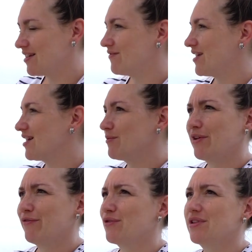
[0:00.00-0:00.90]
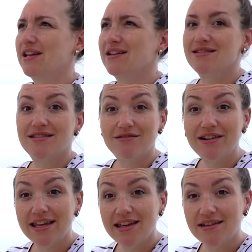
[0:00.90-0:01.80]
via email for the next
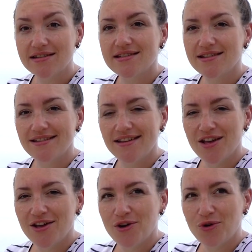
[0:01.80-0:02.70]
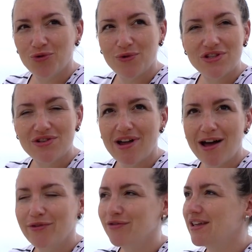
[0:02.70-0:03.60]
three years almost two and a
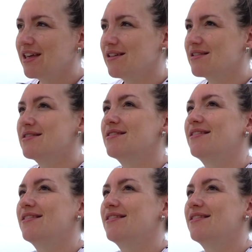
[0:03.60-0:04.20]
half, three years.